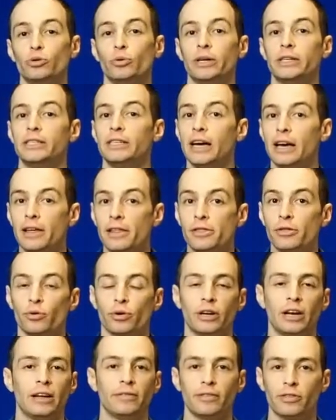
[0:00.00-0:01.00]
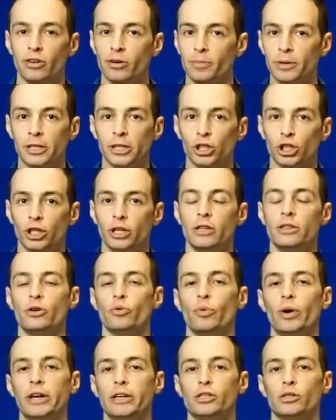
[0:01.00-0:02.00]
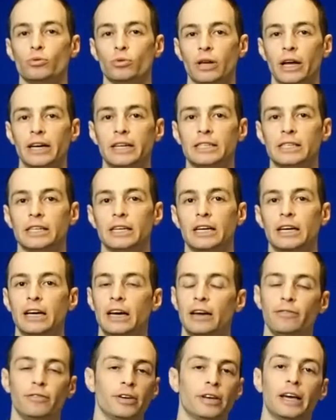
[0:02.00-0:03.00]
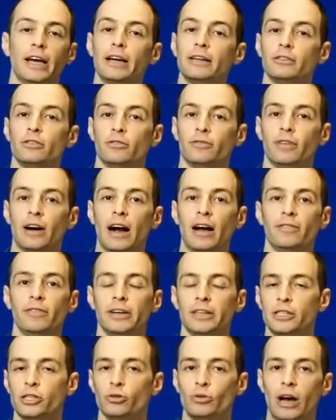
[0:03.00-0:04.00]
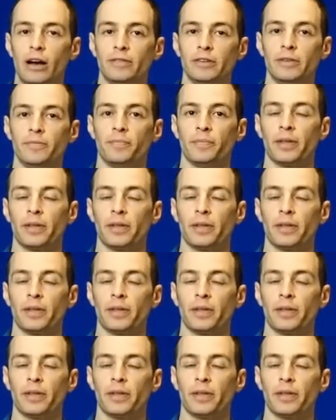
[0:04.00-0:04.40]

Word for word: do a 10th or 11th repetition, the weight is too light. If you can't do 5, it's too heavy.